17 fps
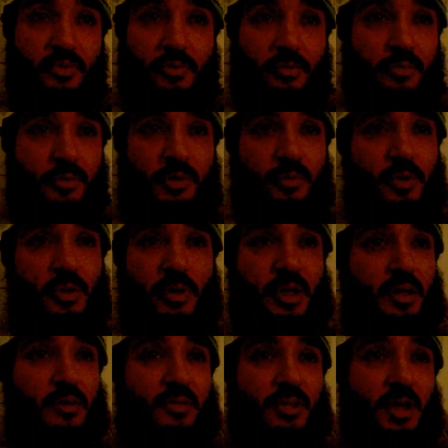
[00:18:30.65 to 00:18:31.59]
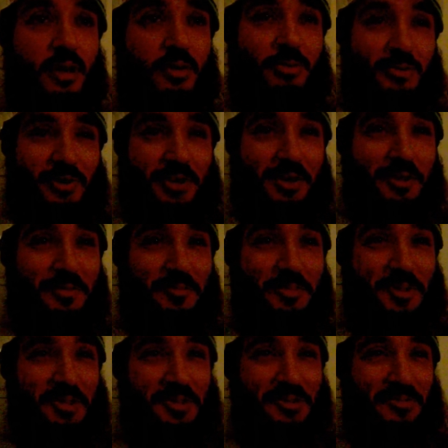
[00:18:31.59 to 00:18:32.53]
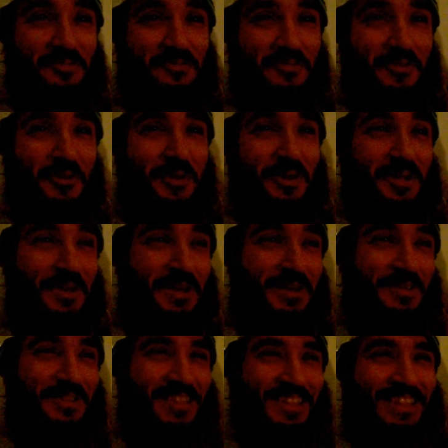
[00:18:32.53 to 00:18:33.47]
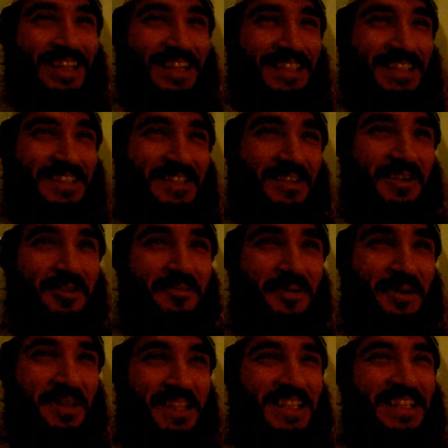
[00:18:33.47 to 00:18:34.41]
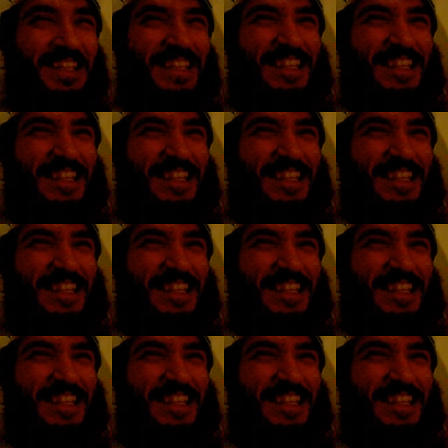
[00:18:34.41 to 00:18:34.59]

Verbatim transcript: you don't want to walk outside with aluminum foil outside, you know, but